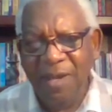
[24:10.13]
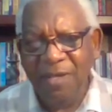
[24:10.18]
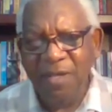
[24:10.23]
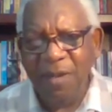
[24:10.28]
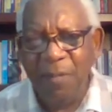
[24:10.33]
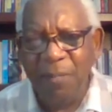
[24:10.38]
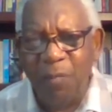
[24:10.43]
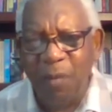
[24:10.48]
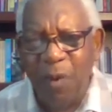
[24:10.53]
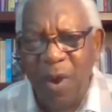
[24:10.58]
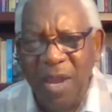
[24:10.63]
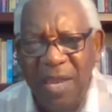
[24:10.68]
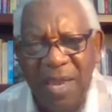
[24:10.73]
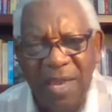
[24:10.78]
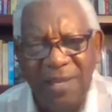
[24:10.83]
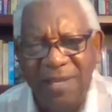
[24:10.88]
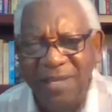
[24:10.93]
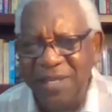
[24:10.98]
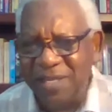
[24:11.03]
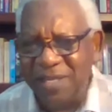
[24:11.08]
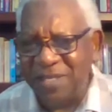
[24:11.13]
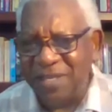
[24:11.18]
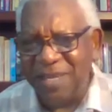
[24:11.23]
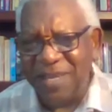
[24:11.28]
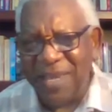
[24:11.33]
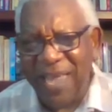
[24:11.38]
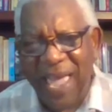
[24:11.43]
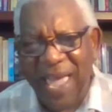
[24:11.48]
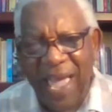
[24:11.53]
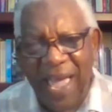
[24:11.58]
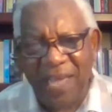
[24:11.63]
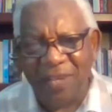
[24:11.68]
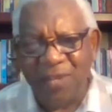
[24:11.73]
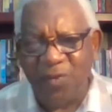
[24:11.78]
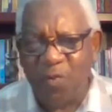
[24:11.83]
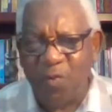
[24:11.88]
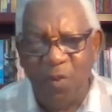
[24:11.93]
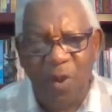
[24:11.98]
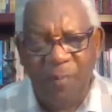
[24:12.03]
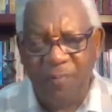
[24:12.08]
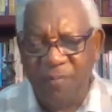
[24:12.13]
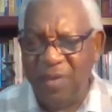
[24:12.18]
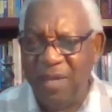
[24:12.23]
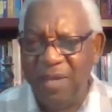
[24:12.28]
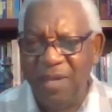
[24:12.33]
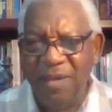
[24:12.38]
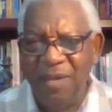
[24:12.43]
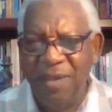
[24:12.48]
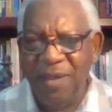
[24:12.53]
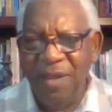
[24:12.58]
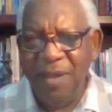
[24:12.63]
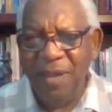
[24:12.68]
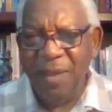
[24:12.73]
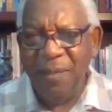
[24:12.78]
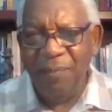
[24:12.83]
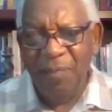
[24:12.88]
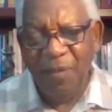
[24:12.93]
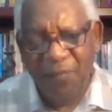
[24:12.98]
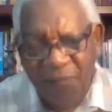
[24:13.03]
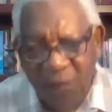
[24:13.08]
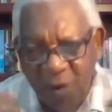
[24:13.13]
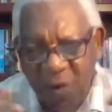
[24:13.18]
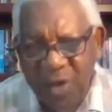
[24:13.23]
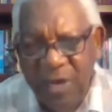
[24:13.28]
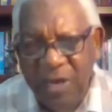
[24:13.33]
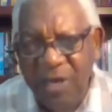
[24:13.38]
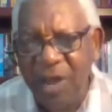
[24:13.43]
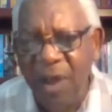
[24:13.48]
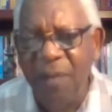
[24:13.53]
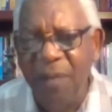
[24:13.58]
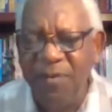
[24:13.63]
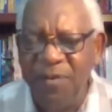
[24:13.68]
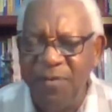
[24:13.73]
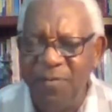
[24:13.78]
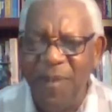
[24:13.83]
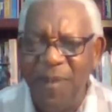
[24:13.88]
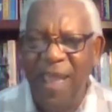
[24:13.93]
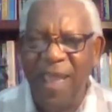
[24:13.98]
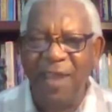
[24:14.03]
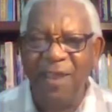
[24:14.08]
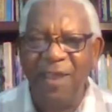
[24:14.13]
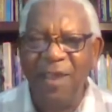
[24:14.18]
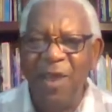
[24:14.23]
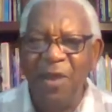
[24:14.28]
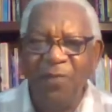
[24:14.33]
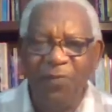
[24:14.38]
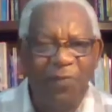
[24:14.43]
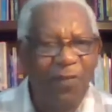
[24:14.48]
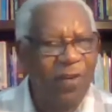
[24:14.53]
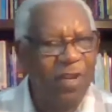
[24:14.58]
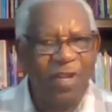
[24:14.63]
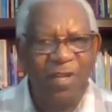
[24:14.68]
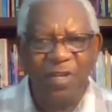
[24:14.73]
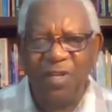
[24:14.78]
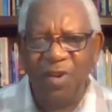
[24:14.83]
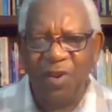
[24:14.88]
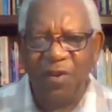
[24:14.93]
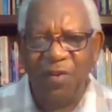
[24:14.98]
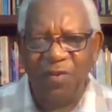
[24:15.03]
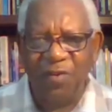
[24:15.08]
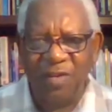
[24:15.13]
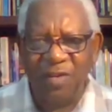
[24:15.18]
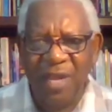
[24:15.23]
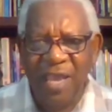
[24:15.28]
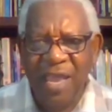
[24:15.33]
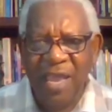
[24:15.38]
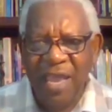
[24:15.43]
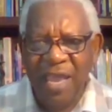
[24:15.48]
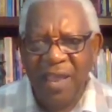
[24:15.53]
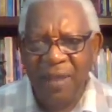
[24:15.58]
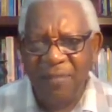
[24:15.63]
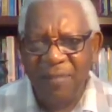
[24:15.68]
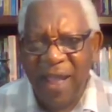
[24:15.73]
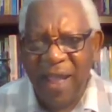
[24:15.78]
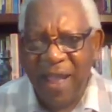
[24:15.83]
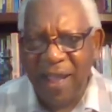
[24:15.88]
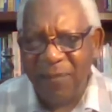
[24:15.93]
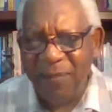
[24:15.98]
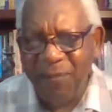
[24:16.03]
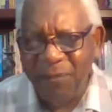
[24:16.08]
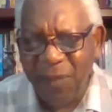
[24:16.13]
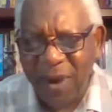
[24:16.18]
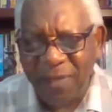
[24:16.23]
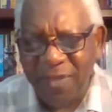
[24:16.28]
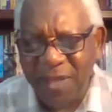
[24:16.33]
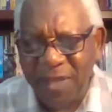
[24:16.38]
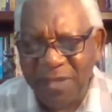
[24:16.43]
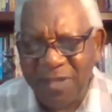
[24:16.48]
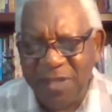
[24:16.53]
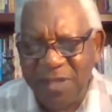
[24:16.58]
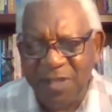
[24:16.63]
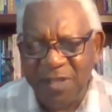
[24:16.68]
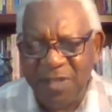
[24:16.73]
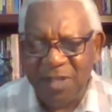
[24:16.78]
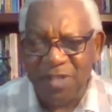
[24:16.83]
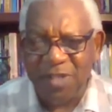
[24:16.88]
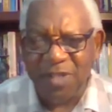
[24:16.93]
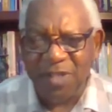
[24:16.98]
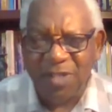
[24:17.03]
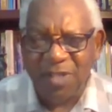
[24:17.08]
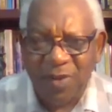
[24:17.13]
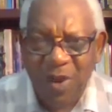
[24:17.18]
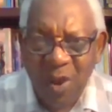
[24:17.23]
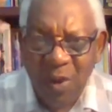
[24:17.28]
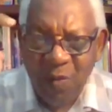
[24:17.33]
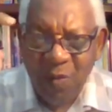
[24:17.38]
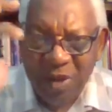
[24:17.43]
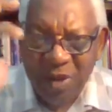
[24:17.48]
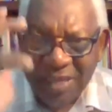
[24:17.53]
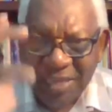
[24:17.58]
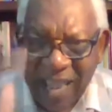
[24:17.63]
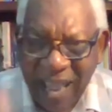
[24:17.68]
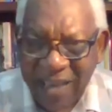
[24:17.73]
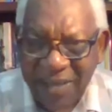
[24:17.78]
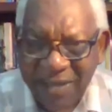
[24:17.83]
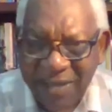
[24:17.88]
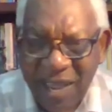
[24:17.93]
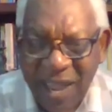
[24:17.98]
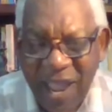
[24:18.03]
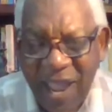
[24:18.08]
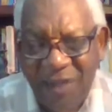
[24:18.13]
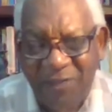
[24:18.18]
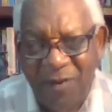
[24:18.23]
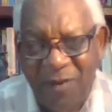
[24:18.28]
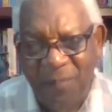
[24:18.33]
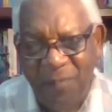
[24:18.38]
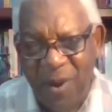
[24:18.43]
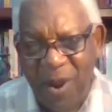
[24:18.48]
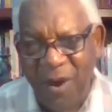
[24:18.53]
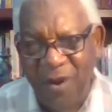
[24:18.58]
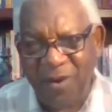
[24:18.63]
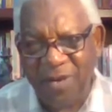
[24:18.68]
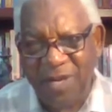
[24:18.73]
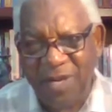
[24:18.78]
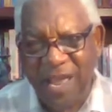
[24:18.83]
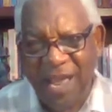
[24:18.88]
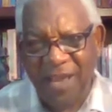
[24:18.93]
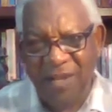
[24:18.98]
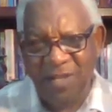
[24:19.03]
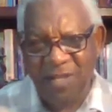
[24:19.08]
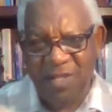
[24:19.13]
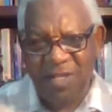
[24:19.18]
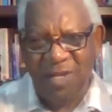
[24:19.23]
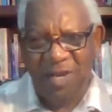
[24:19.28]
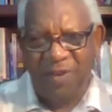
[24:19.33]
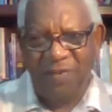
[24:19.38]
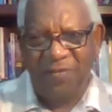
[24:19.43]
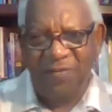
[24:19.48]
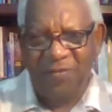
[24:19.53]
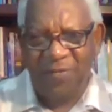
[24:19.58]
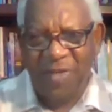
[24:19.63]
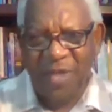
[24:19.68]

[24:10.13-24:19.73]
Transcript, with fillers: to bring in this last remnant before he comes back for the church. And my brothers and sisters, we got to have a paradigm shift.